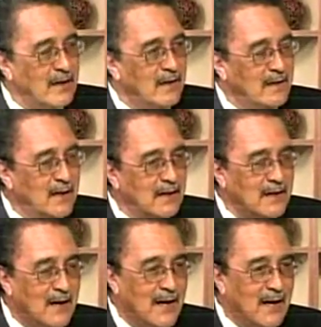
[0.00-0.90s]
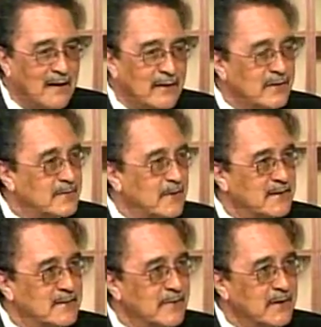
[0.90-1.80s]
that I had the
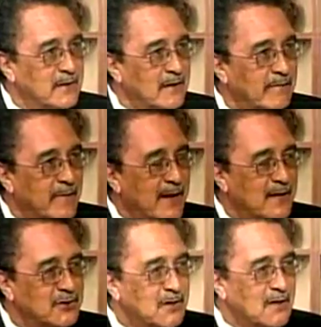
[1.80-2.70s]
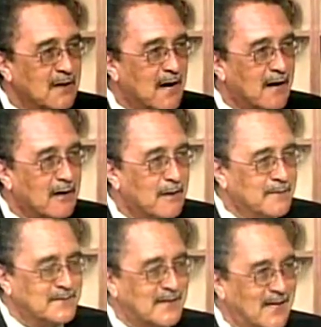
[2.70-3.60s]
responsibility of managing
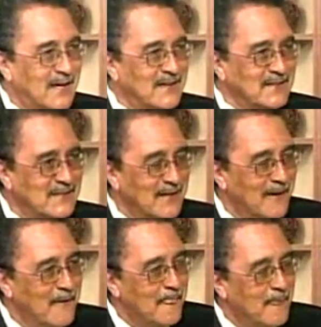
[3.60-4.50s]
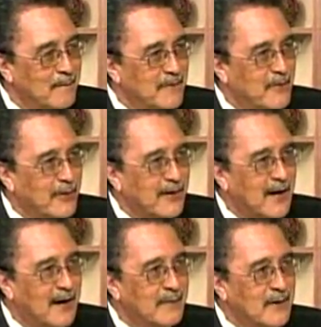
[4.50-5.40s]
CARICOM's case before the
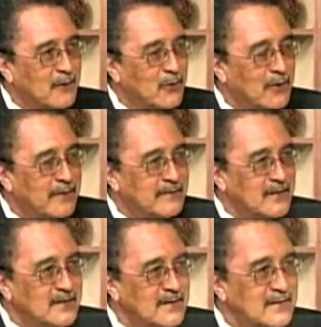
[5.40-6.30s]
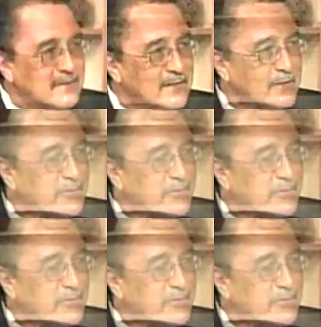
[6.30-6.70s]
Caribbean Court of Justice in